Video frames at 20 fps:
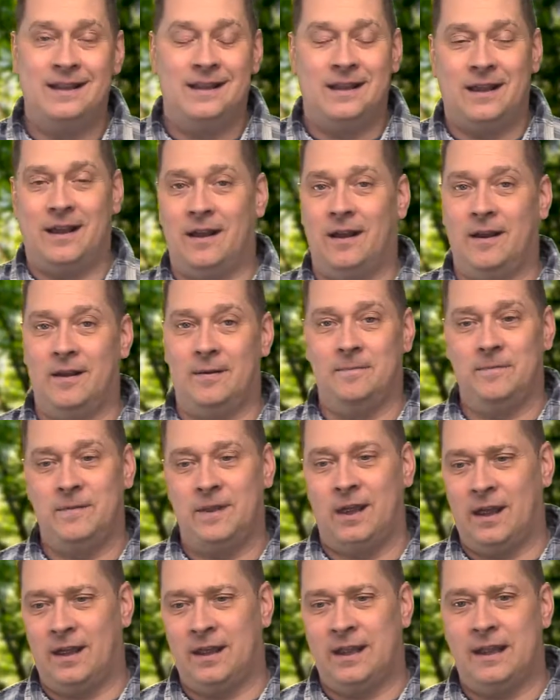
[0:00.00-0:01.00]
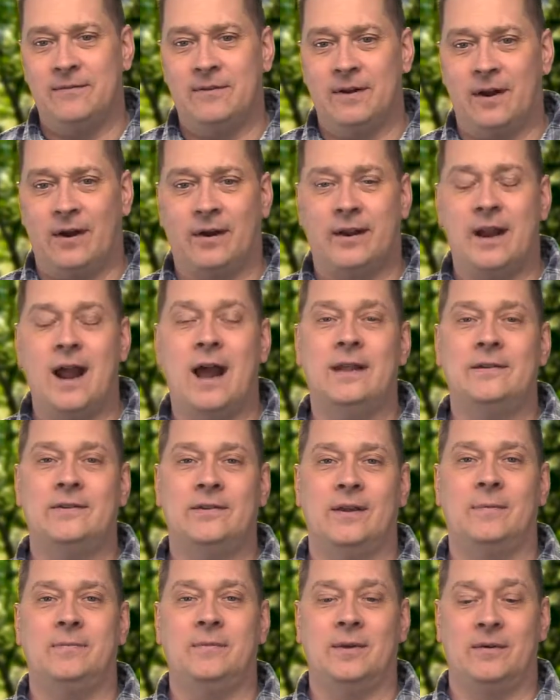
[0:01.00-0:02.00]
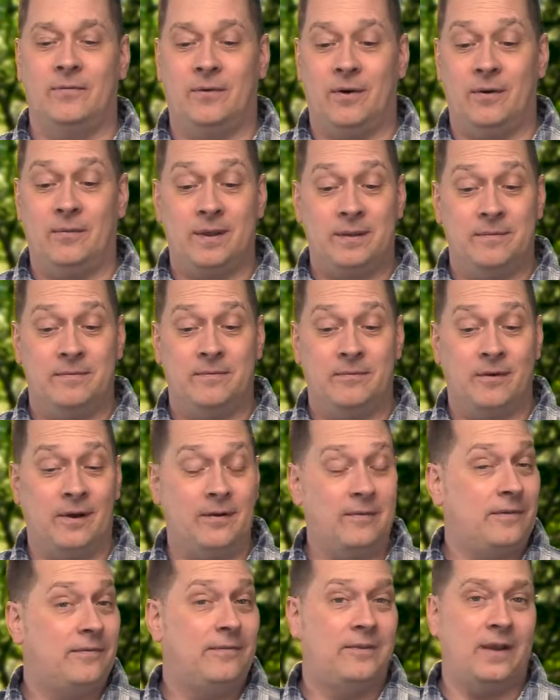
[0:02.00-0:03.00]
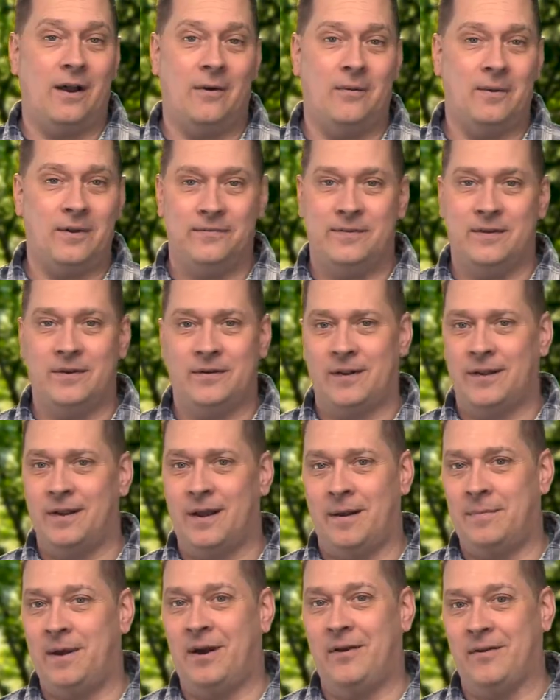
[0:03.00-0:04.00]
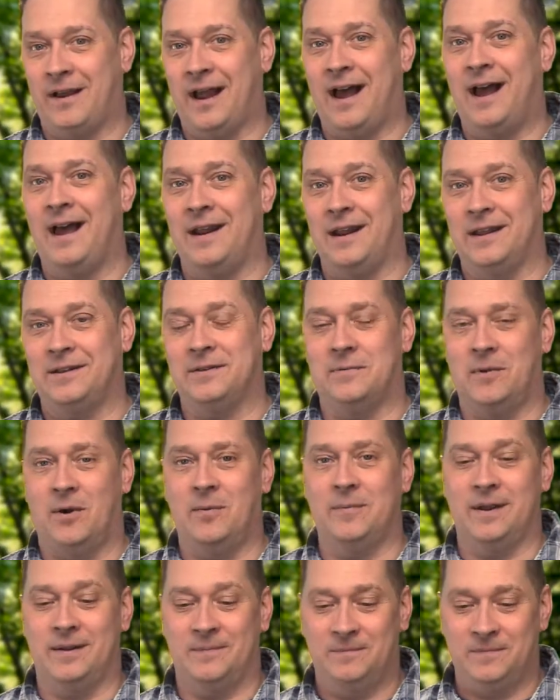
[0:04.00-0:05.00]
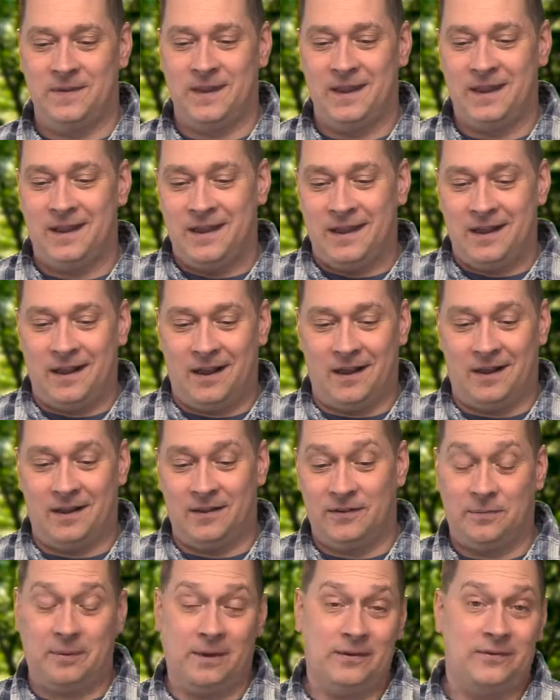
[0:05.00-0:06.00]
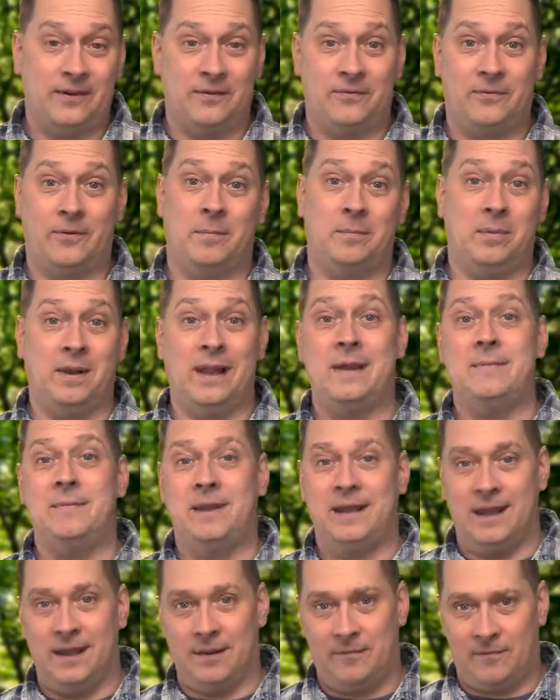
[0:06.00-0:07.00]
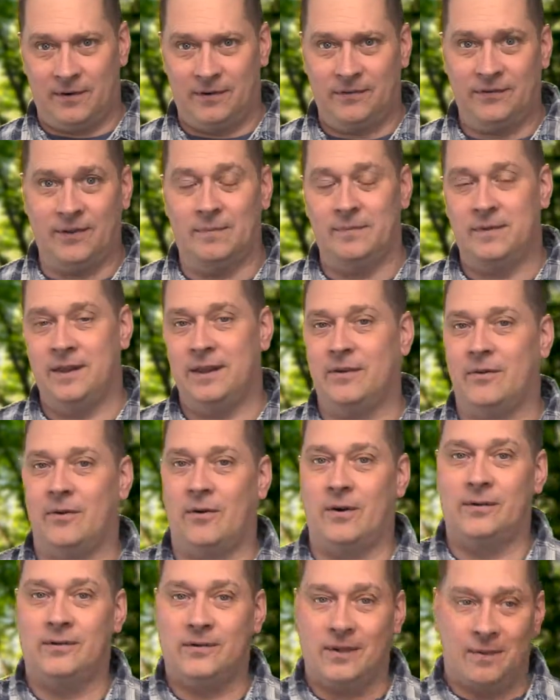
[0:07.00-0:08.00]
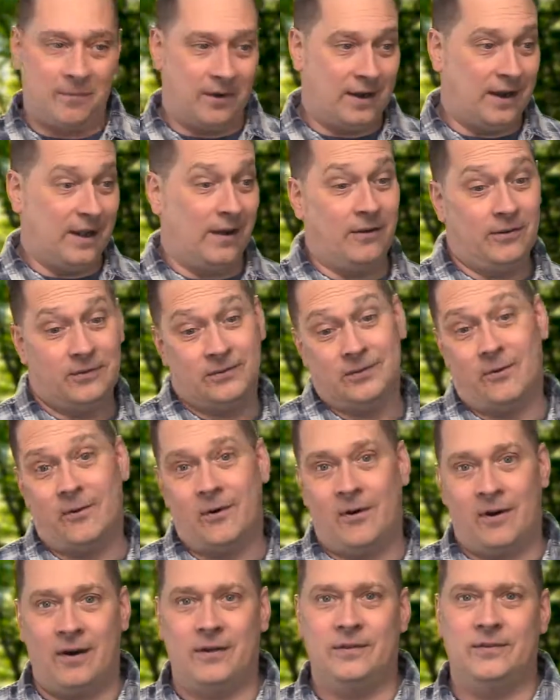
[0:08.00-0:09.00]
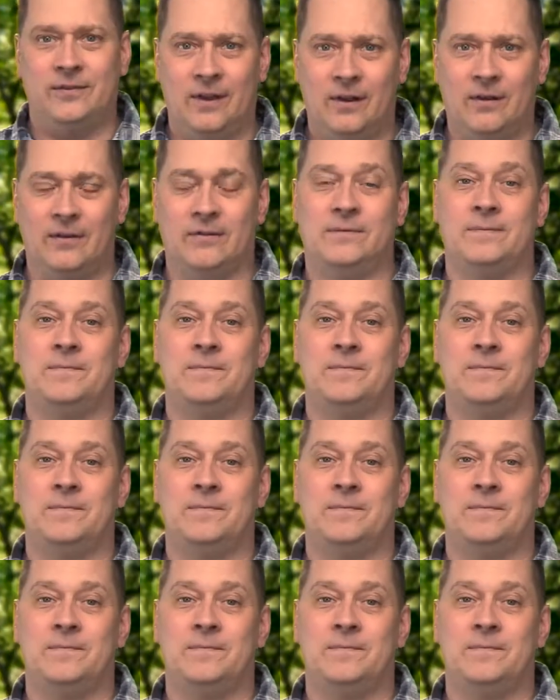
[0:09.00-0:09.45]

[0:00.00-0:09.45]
even our concept of what we what we how we feel about God at the moment, especially if we're blaming Him for something or someone else or ourselves,